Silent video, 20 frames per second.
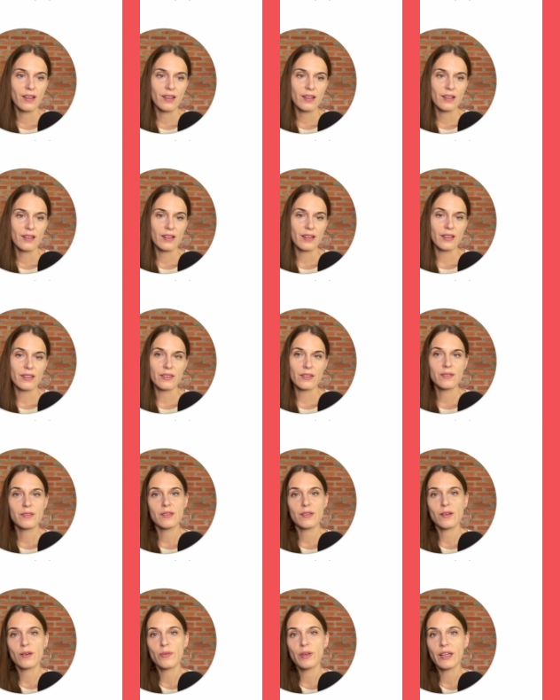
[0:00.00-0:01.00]
And
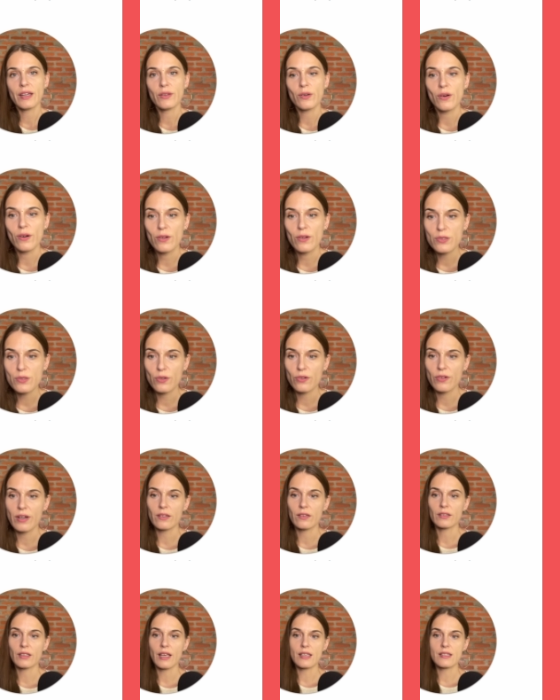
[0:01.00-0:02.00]
we can also
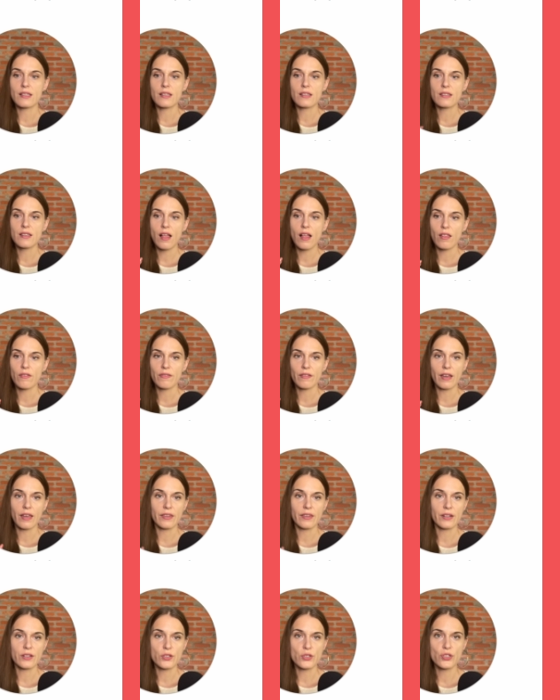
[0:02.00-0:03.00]
recognize the
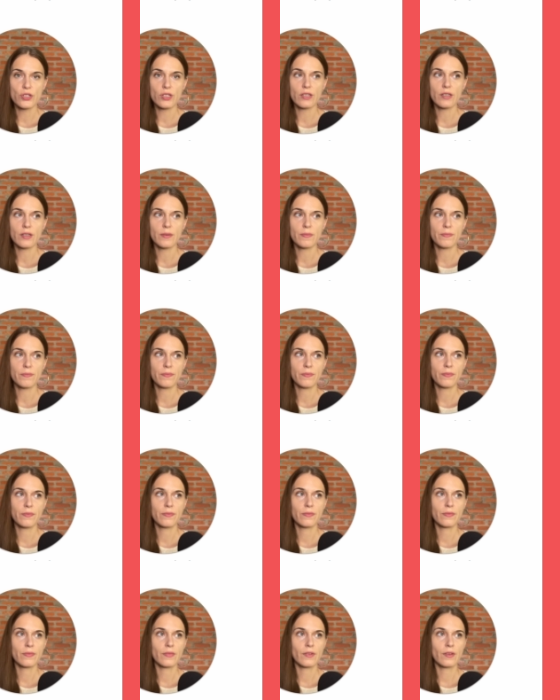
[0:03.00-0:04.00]
self-energy
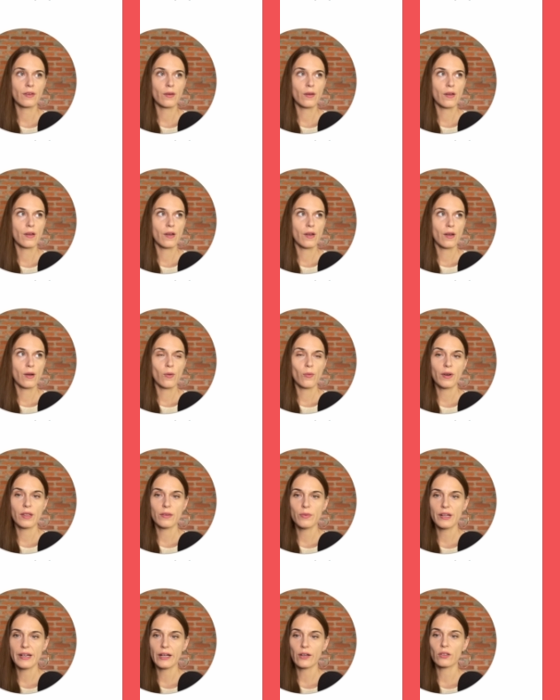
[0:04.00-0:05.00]
when we
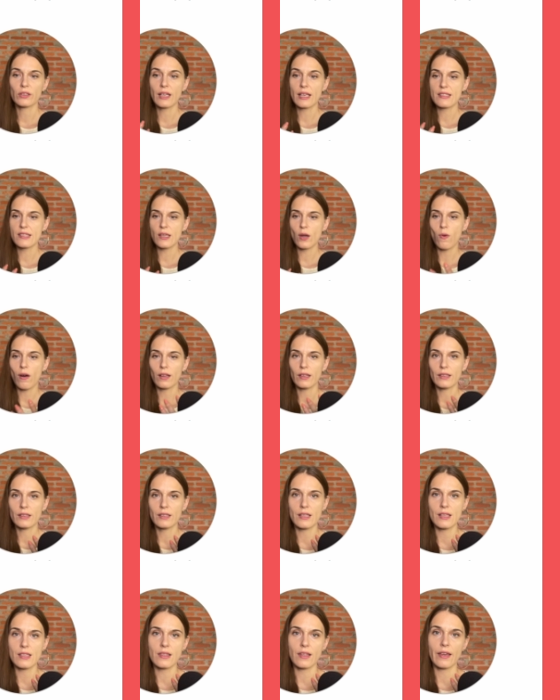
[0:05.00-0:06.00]
recognize
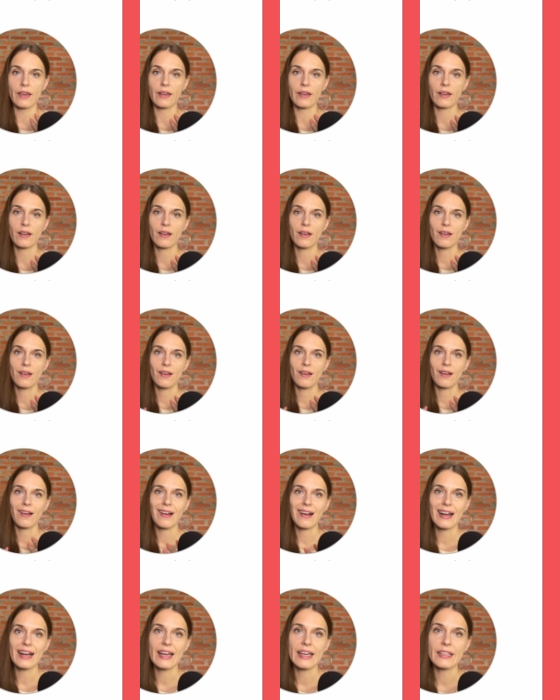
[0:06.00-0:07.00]
qualities like
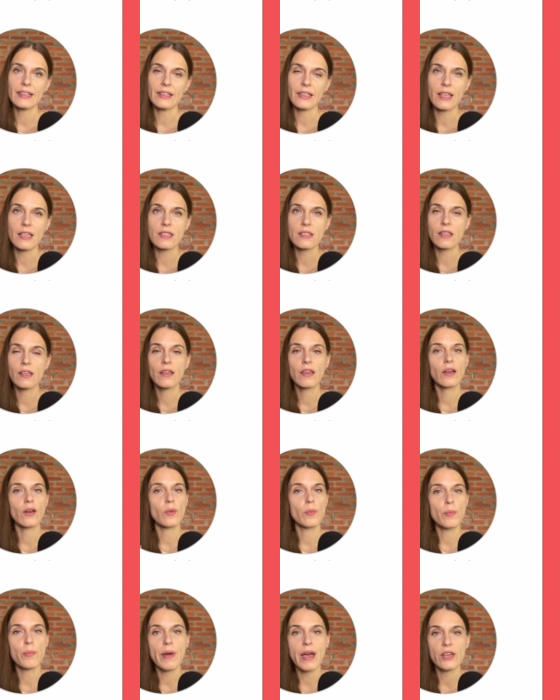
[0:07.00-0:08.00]
kindness,
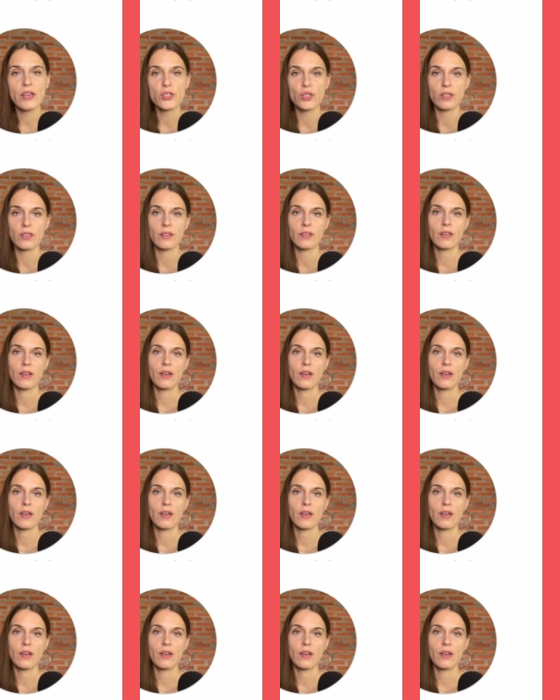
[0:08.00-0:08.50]
compassion,